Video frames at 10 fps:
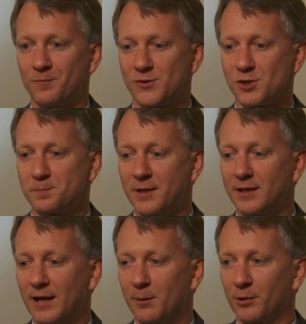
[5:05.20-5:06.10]
Just
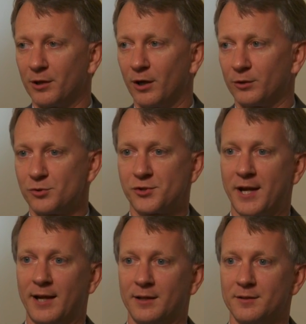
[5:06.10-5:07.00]
being able to
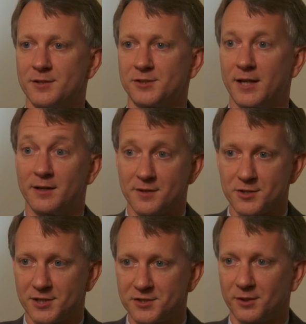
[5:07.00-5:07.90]
understand the state of the
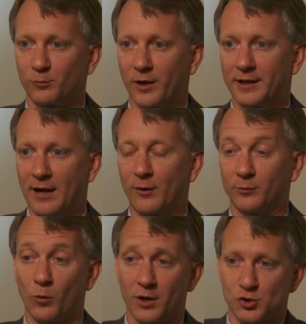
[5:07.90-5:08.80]
system right now
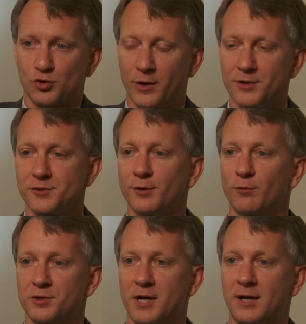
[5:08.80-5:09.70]
and watch trends
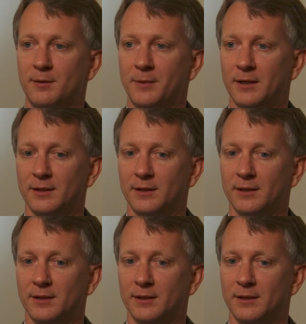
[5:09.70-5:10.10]
over time